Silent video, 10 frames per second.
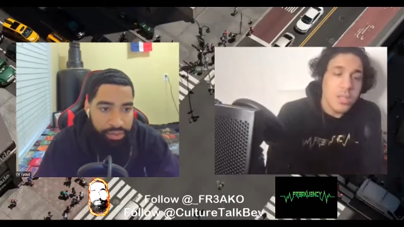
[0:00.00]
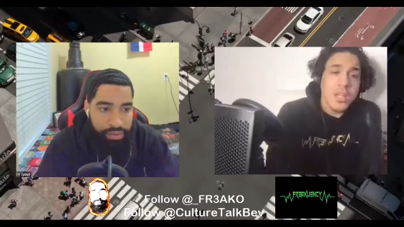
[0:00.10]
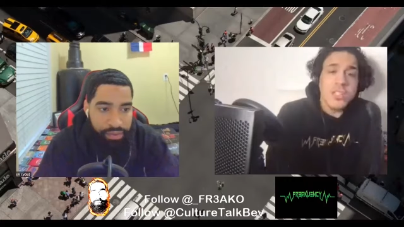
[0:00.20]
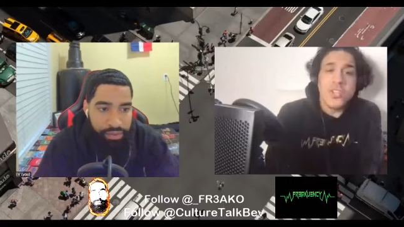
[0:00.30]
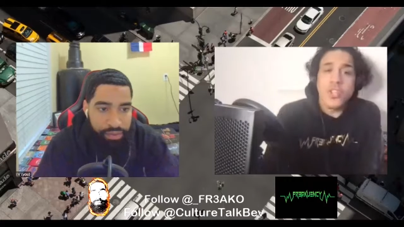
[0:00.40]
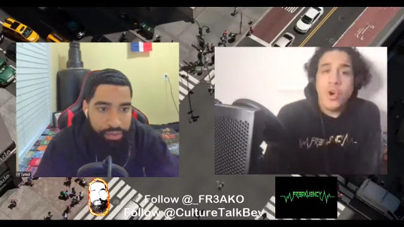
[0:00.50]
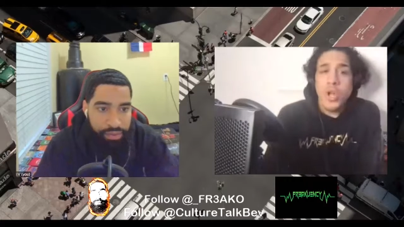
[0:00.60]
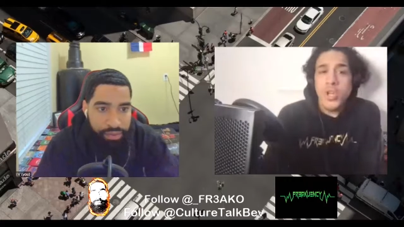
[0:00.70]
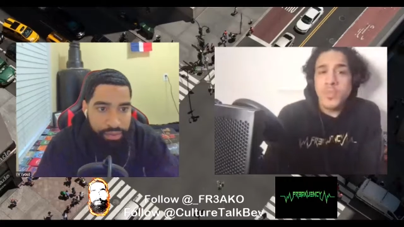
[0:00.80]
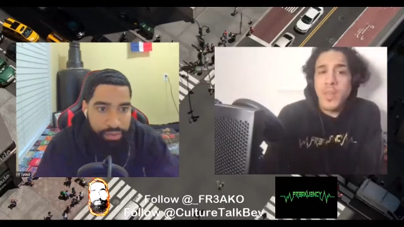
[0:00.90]
Speaker 1: So the
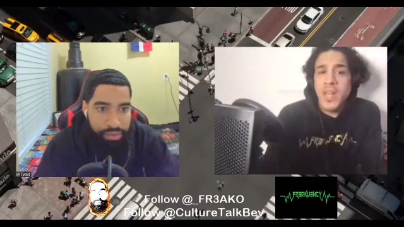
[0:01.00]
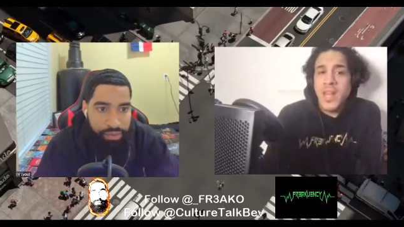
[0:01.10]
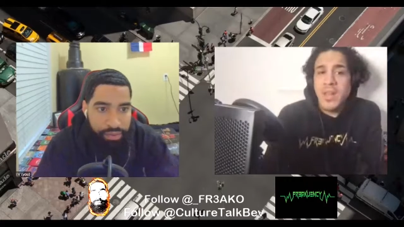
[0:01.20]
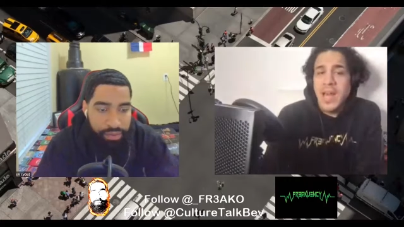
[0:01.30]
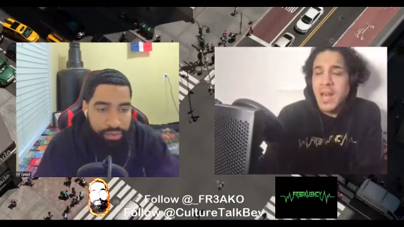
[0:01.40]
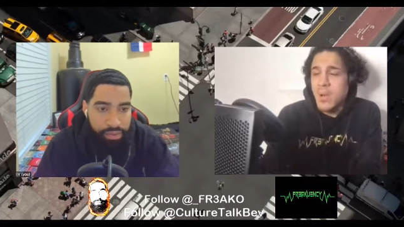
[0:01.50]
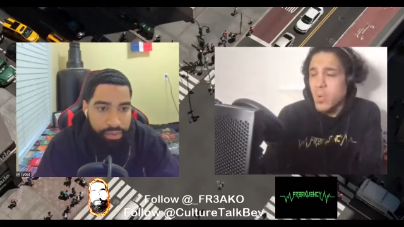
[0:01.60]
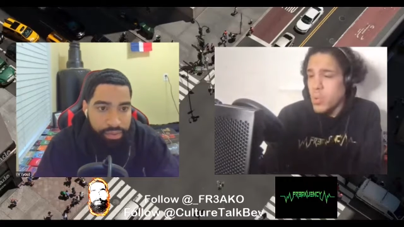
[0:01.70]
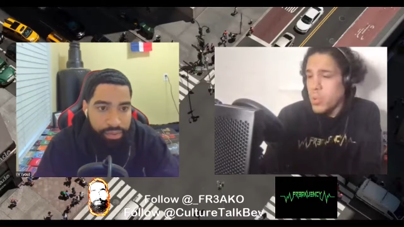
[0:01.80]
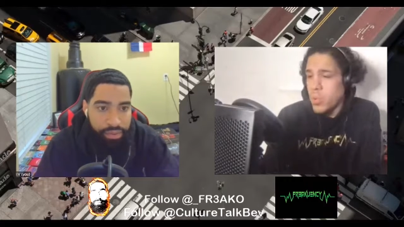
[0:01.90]
audio's playing out
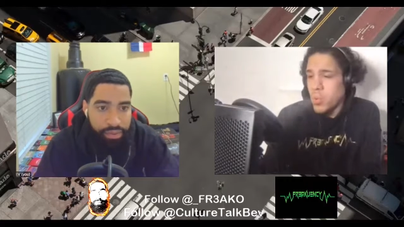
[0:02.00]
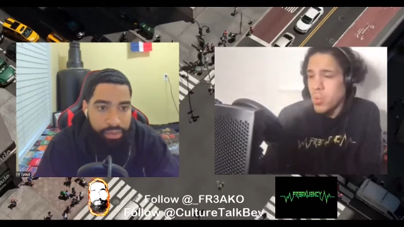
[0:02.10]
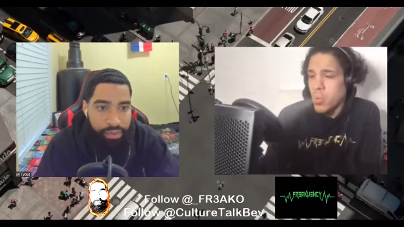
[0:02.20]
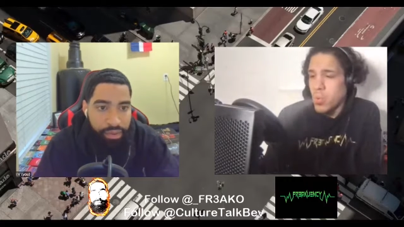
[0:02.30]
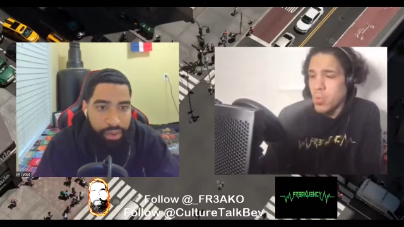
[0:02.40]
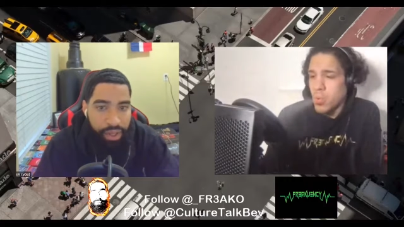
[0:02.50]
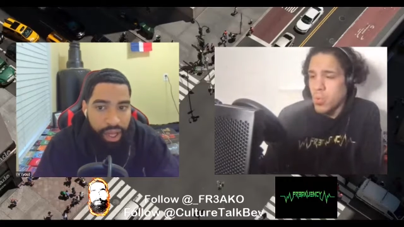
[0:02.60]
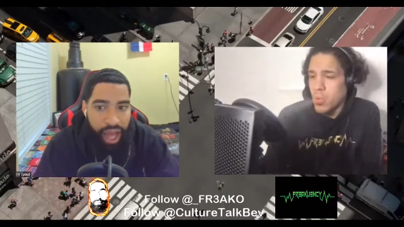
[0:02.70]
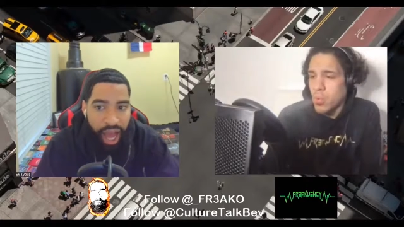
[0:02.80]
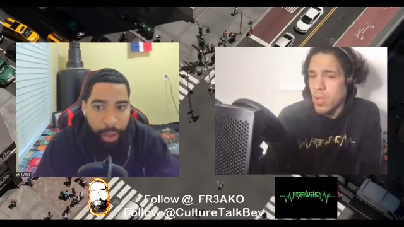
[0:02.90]
loud.
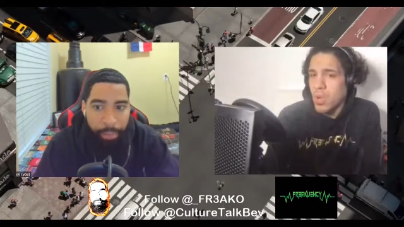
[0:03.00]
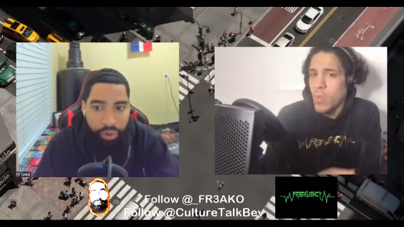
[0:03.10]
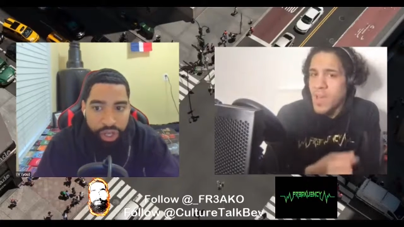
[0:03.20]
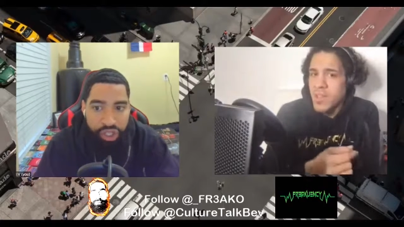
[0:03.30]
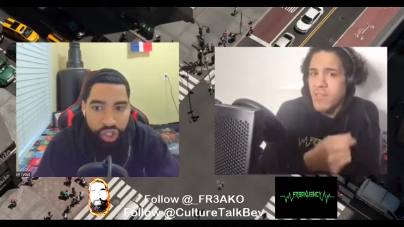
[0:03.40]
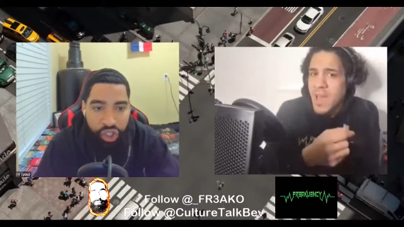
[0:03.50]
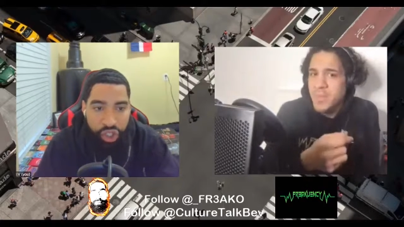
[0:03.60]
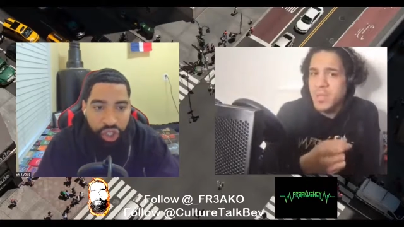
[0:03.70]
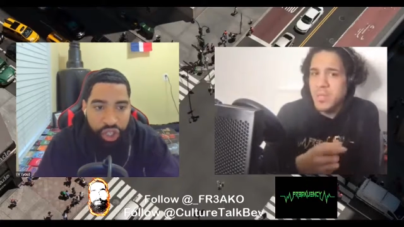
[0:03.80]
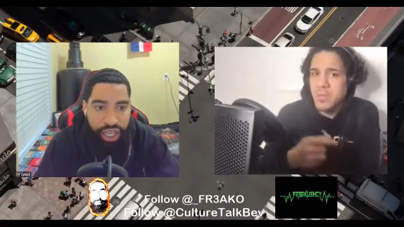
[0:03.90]
Speaker 2: I'm pretty
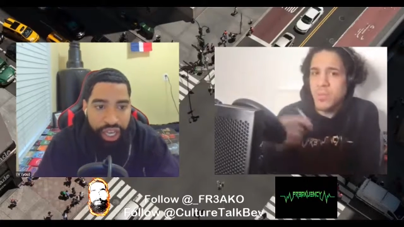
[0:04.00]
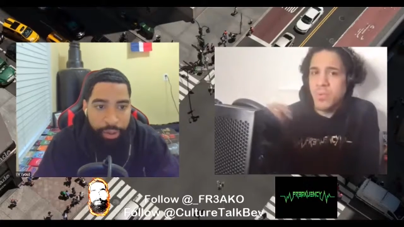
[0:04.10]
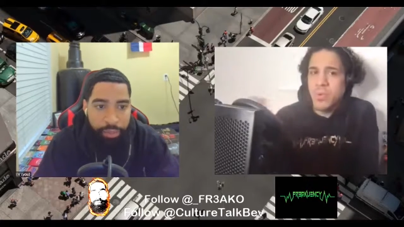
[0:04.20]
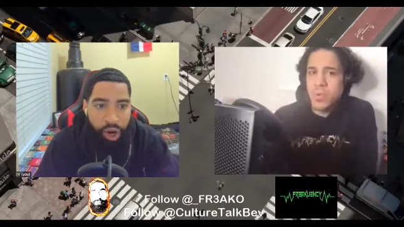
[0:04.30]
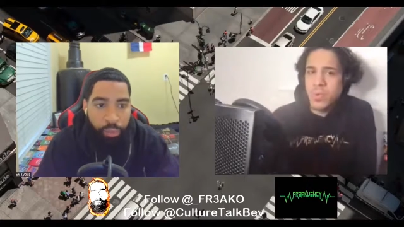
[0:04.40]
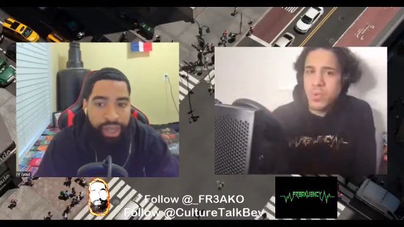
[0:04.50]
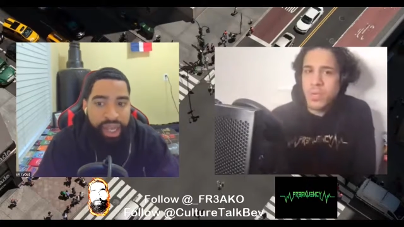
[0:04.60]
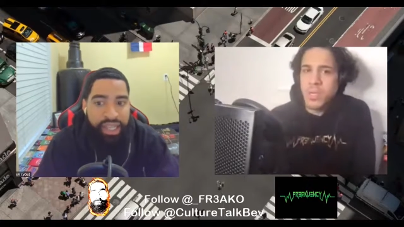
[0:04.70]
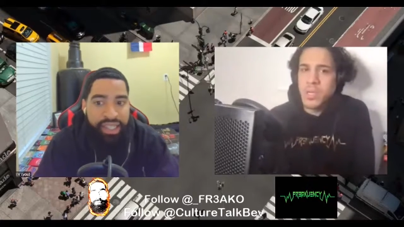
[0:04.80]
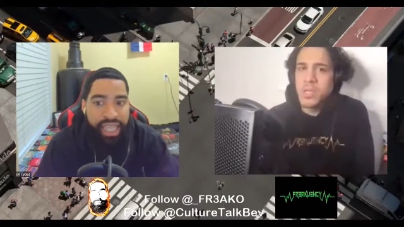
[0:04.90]
sure, rapping? yeah, bro,
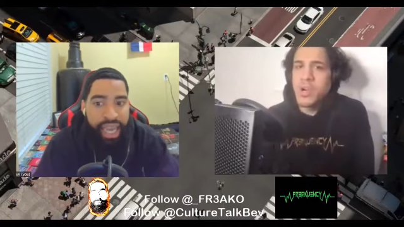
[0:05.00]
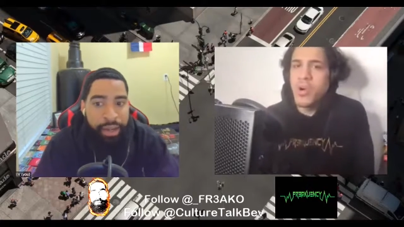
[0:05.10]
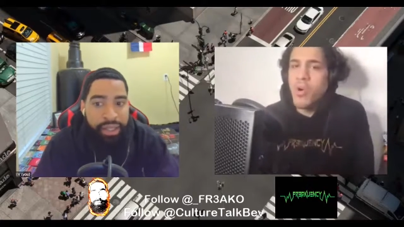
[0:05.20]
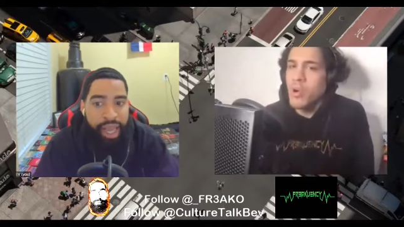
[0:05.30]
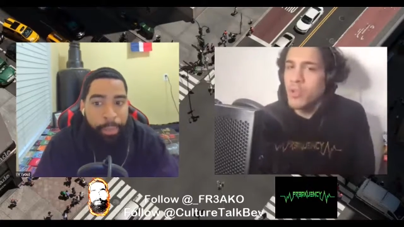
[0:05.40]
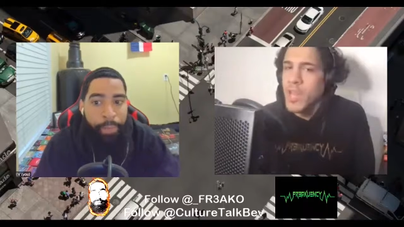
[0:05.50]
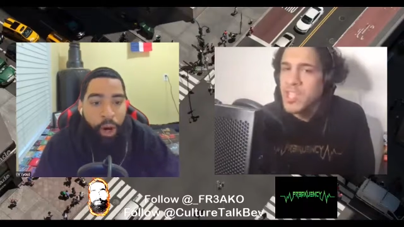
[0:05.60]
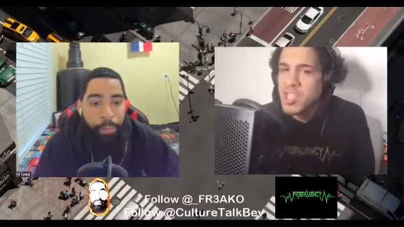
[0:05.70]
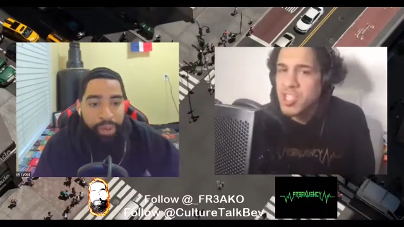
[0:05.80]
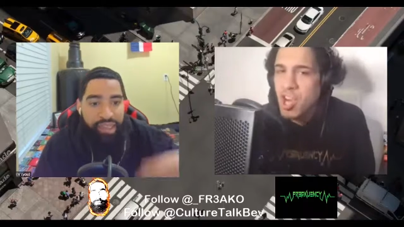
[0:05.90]
because they they
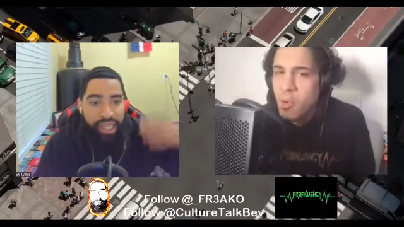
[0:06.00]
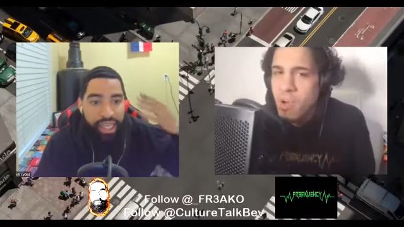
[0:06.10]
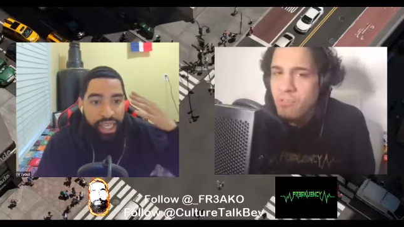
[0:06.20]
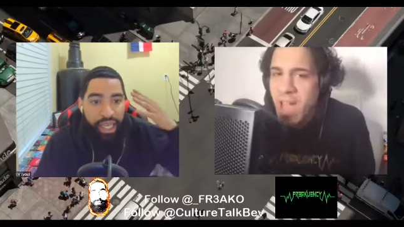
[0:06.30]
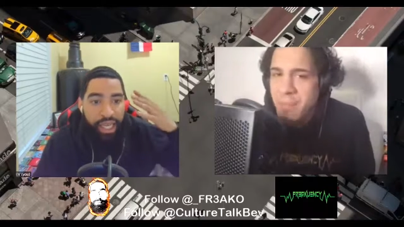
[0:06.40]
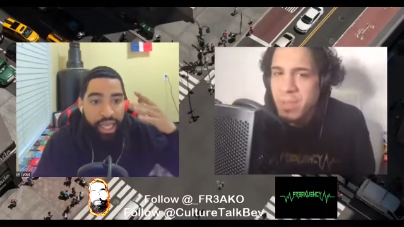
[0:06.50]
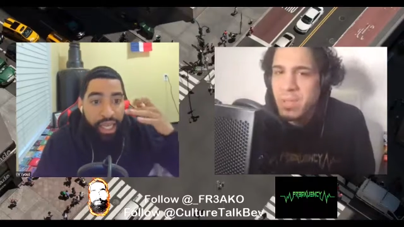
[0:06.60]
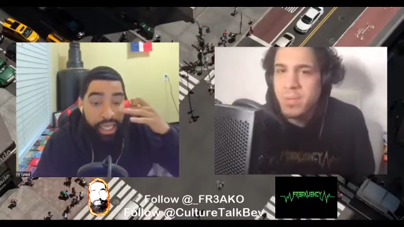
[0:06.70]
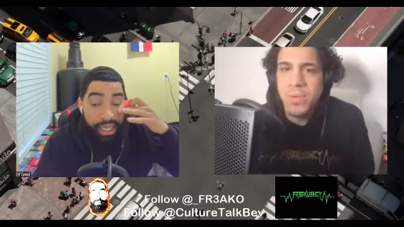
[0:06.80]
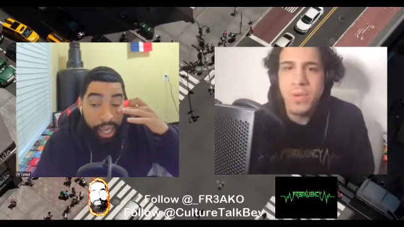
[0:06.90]
purposely
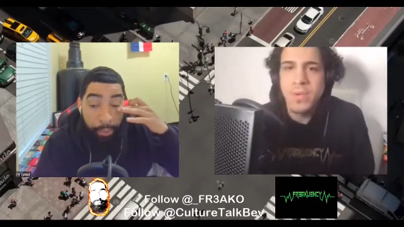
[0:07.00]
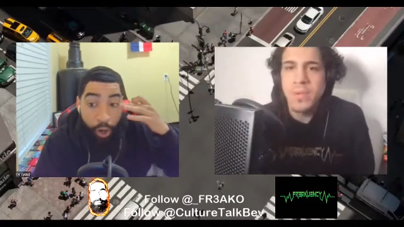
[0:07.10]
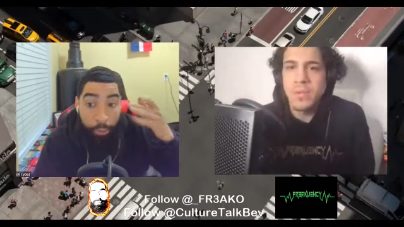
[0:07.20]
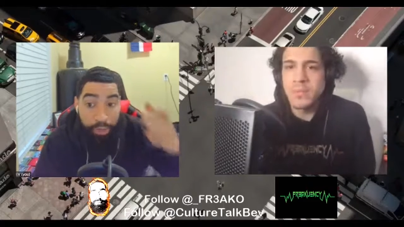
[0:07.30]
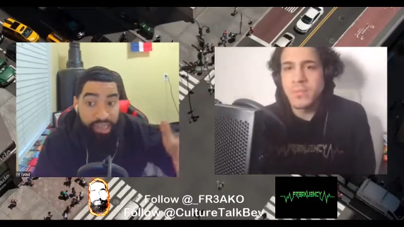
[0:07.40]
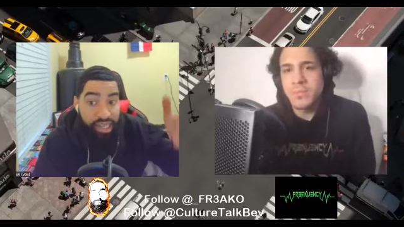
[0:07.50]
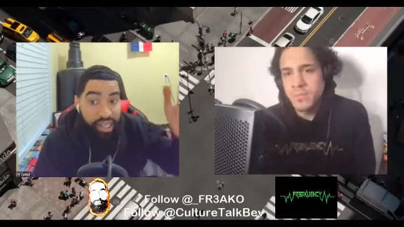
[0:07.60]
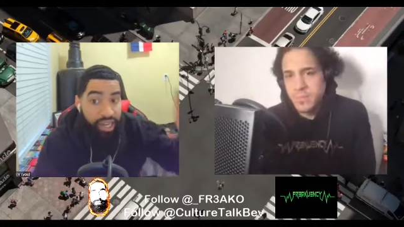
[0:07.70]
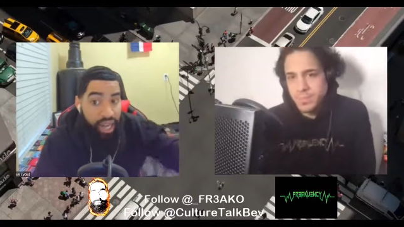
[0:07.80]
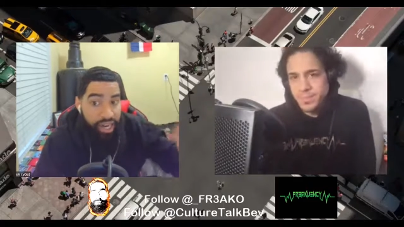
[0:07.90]
they purposely
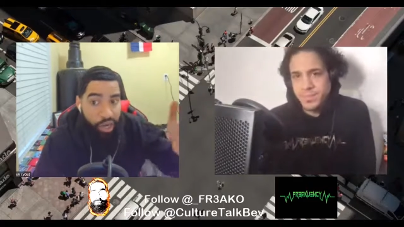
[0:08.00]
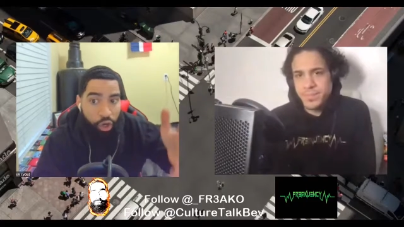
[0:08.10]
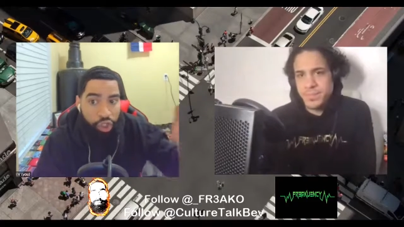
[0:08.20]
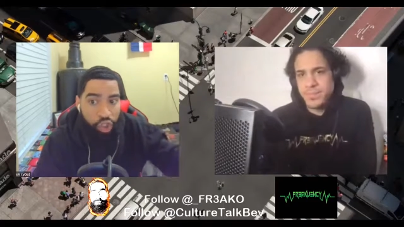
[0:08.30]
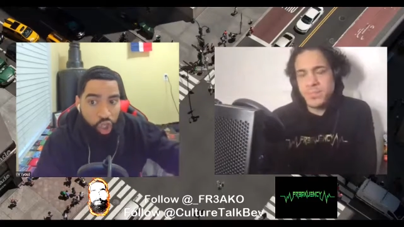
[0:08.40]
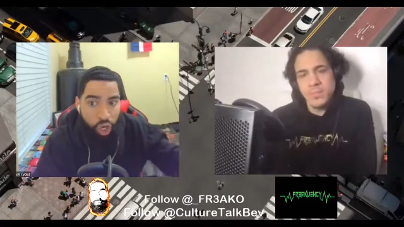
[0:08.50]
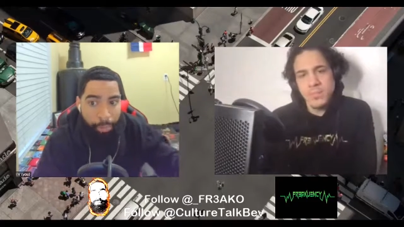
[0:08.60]
cut it on certain